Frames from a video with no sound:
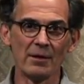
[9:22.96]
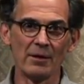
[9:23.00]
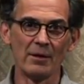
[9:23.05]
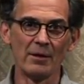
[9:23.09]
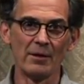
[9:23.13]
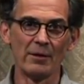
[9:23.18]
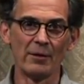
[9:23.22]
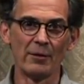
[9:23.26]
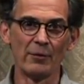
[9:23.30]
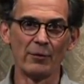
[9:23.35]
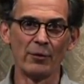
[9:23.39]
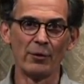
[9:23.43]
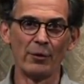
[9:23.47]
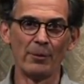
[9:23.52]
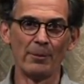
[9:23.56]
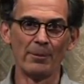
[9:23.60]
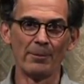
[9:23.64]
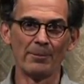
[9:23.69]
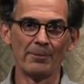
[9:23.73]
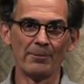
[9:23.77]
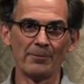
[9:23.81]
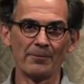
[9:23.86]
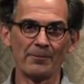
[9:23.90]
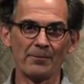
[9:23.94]
the
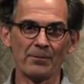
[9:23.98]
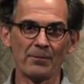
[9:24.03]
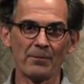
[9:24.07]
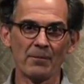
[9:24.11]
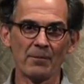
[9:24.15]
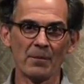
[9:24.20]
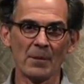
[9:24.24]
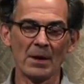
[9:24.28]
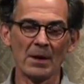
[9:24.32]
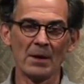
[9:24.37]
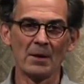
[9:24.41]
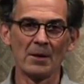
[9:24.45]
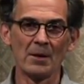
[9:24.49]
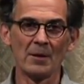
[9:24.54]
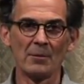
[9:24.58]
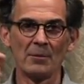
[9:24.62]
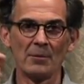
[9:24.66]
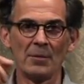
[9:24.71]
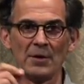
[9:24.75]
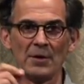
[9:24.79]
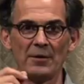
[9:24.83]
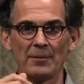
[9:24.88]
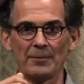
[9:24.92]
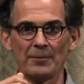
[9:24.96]
room.
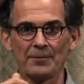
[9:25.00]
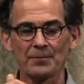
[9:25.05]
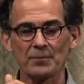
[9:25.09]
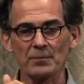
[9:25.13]
But